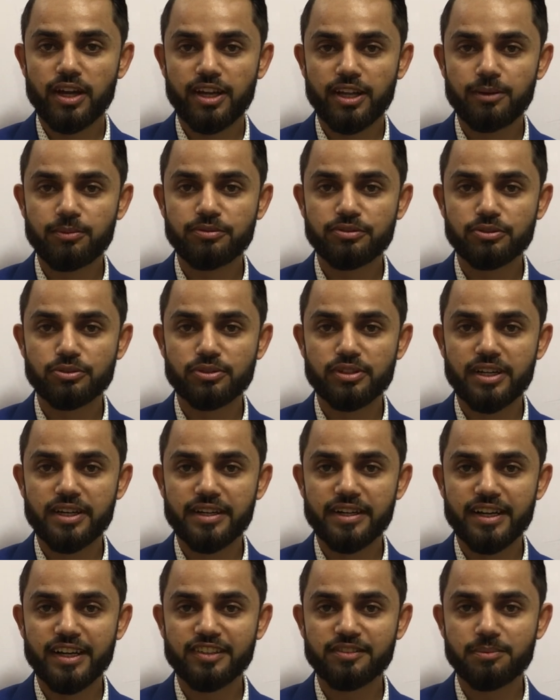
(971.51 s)
help
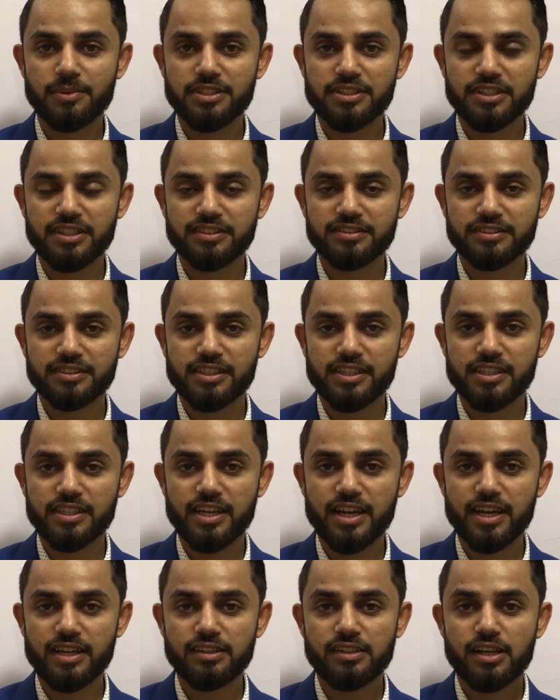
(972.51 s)
student as much as he
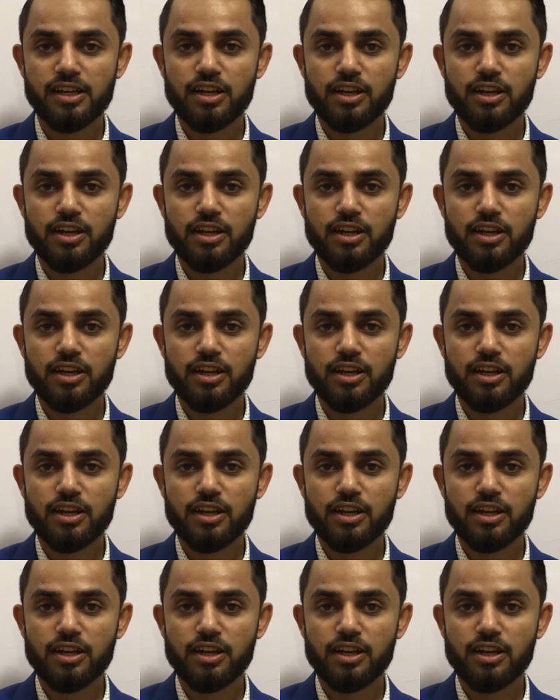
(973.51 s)
can.